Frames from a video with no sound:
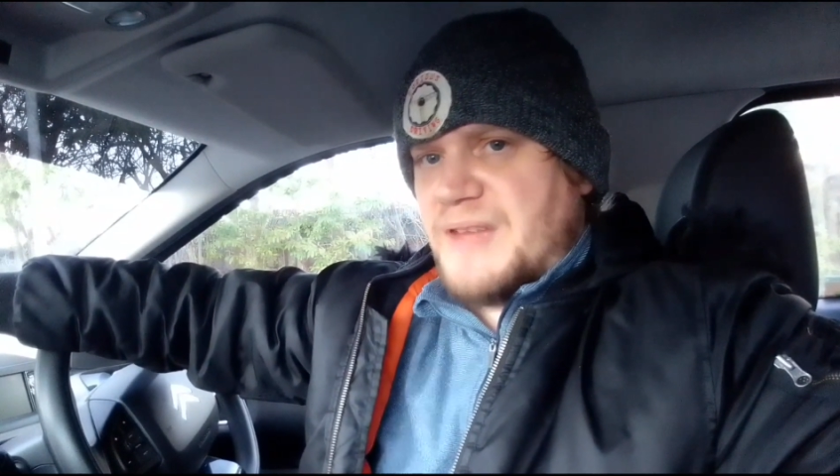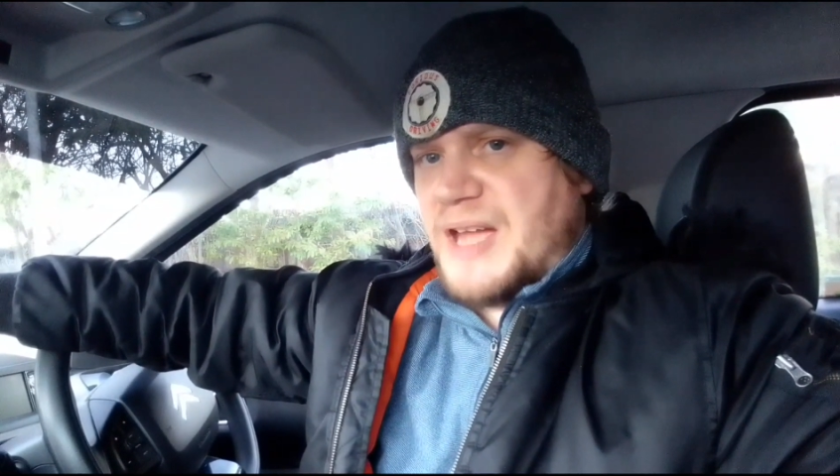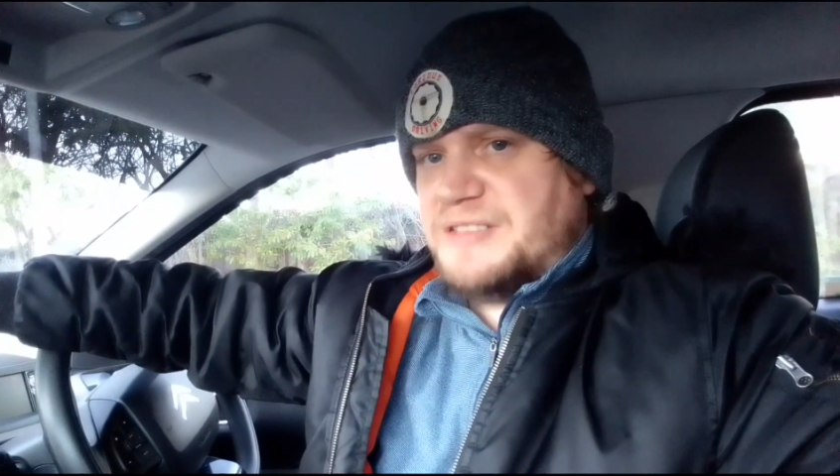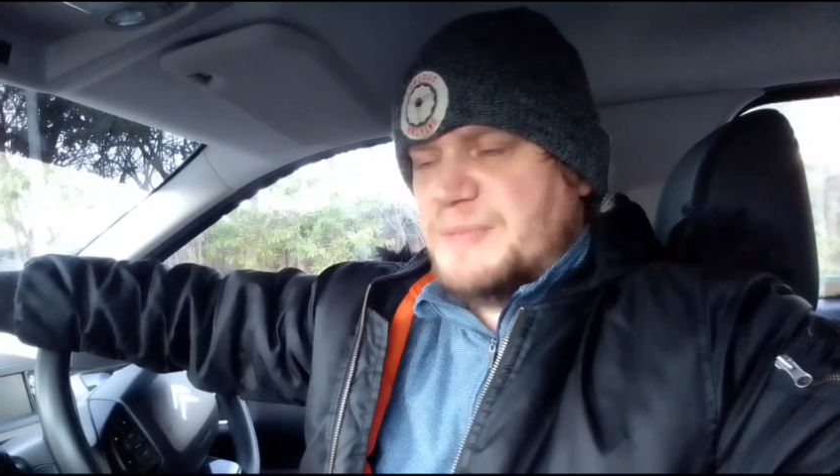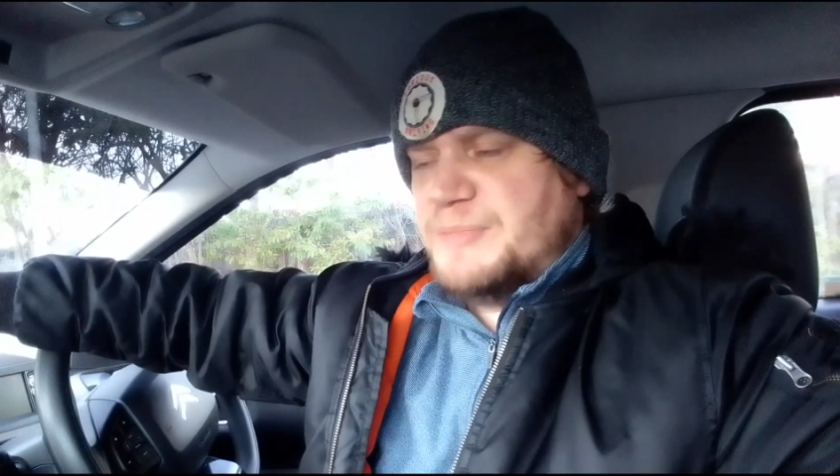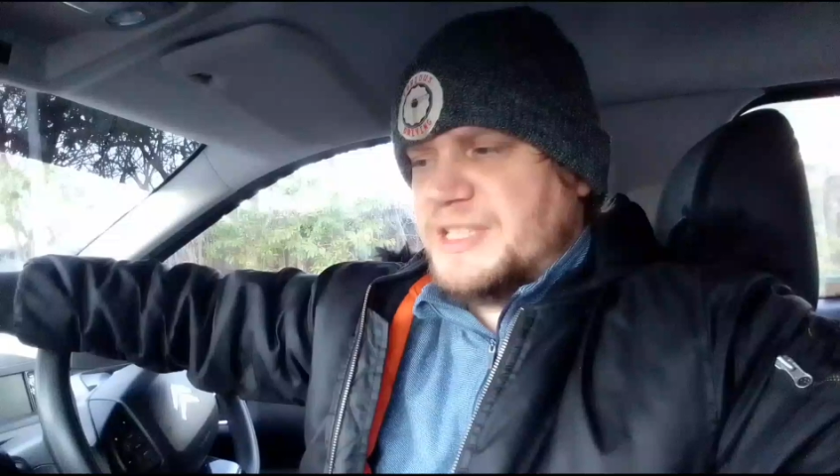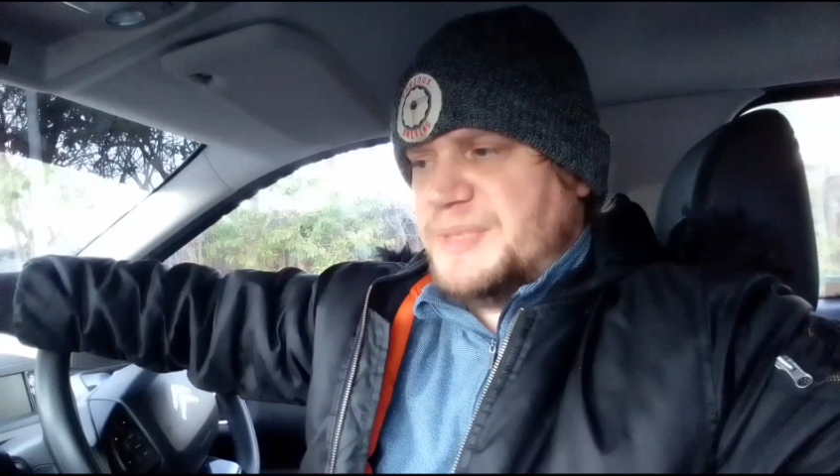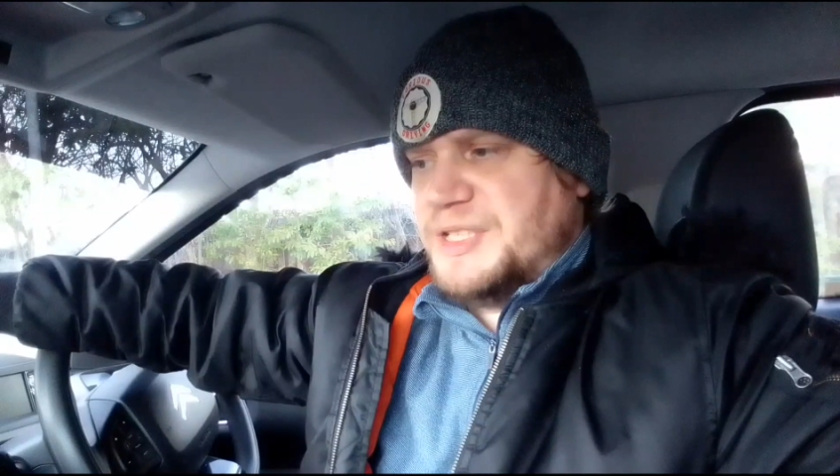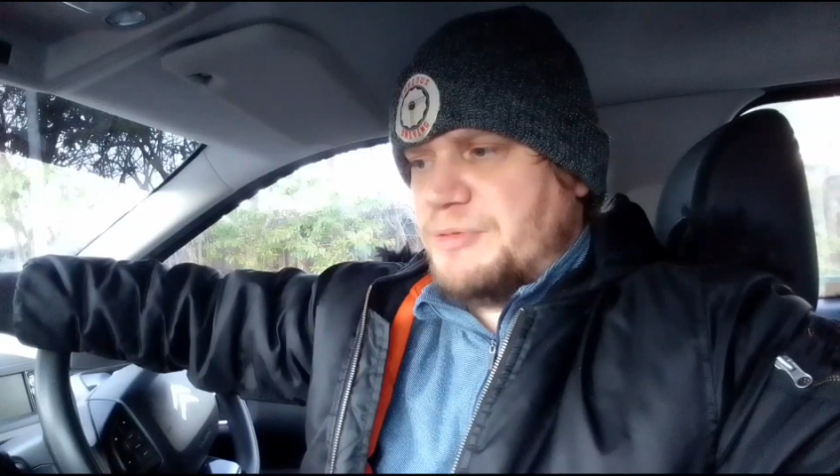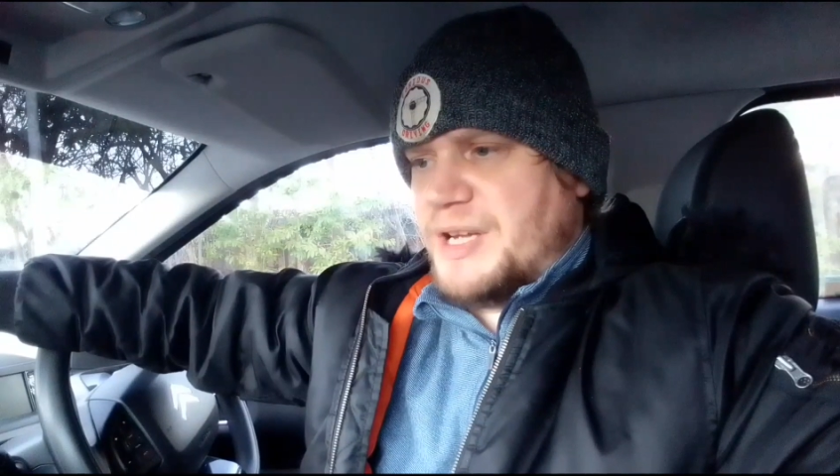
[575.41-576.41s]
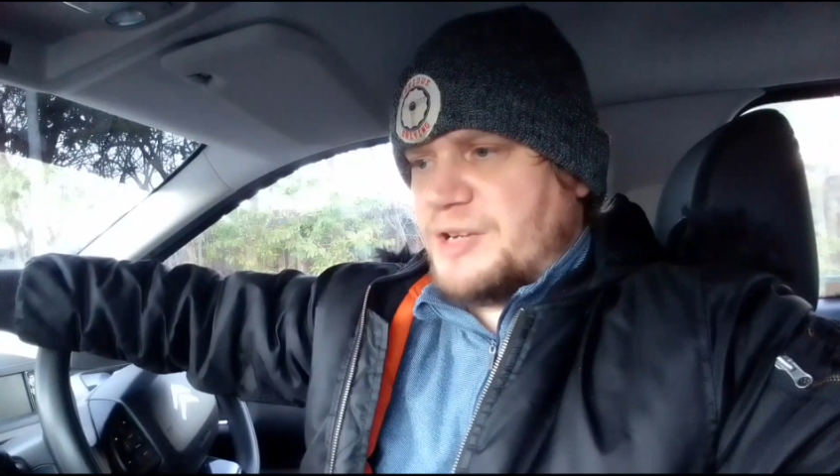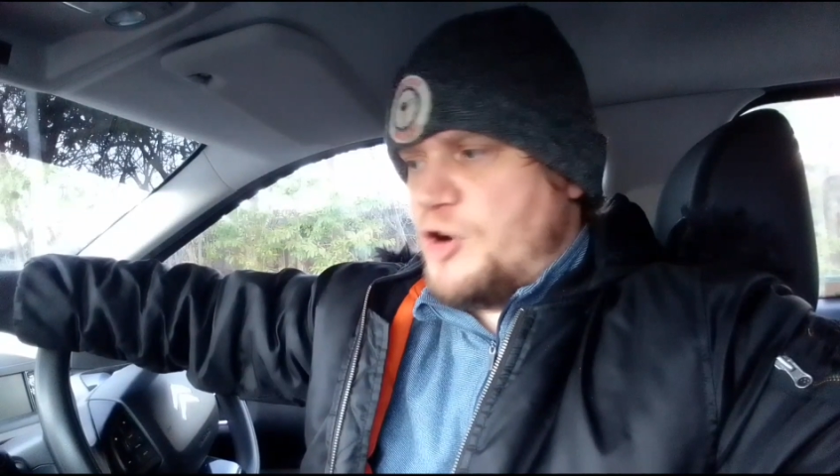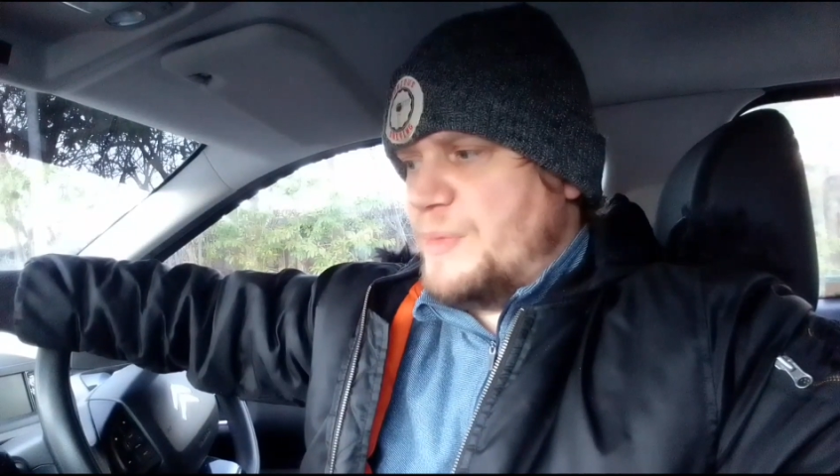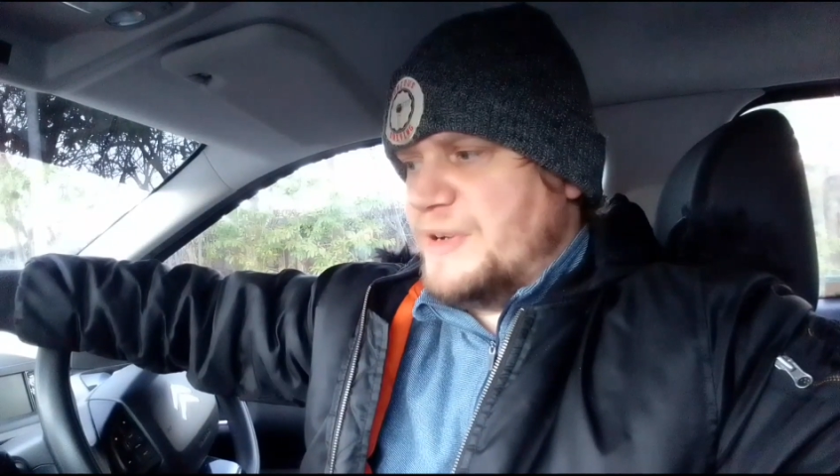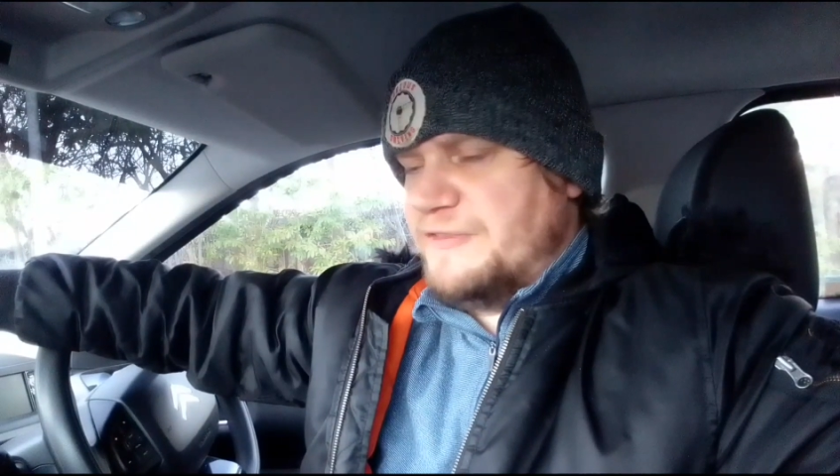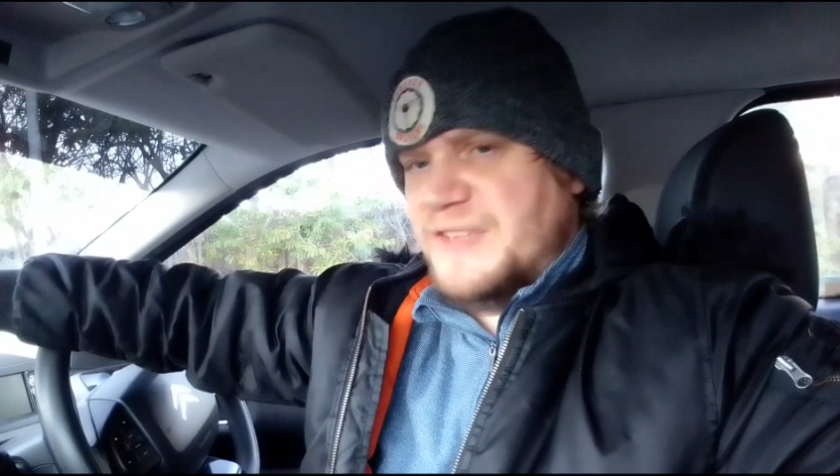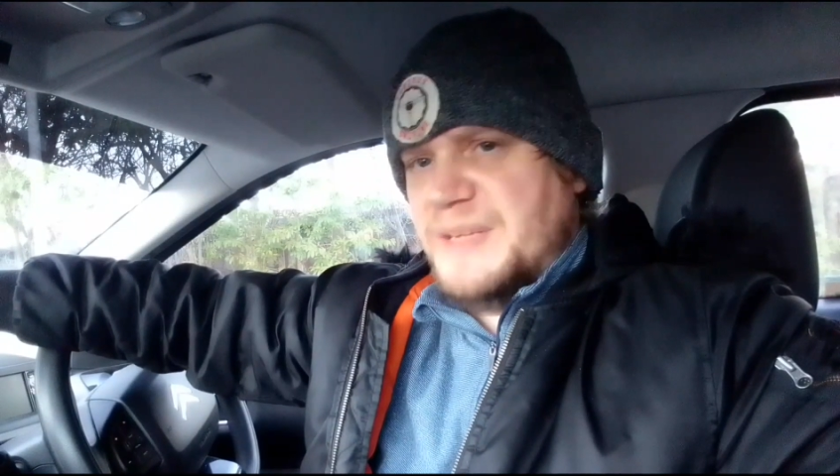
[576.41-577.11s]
That seems to be quite a common